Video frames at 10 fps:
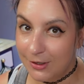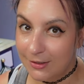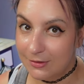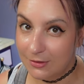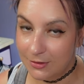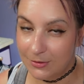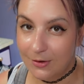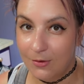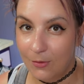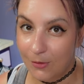you guys are
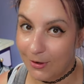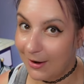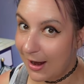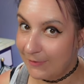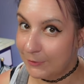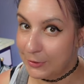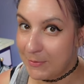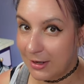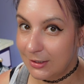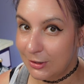new, or I haven't
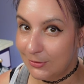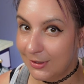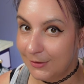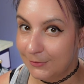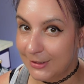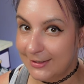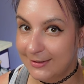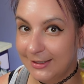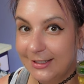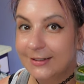reminded you enough
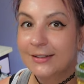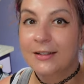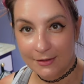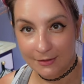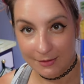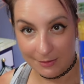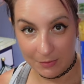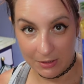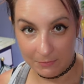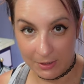recently, this
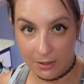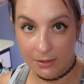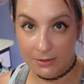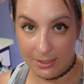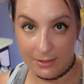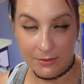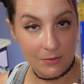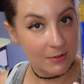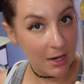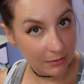peanut butter contains
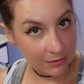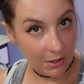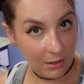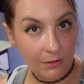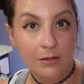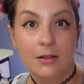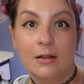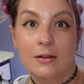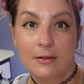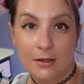no xylitol.
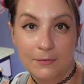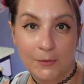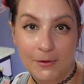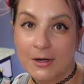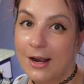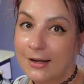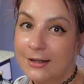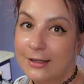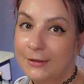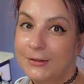Therefore, I
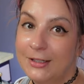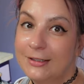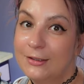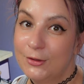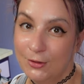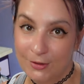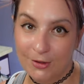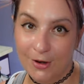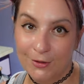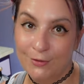can give it to the
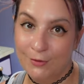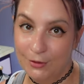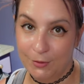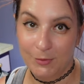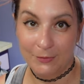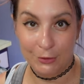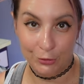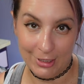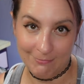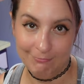dogs for a little bit of a
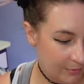treat.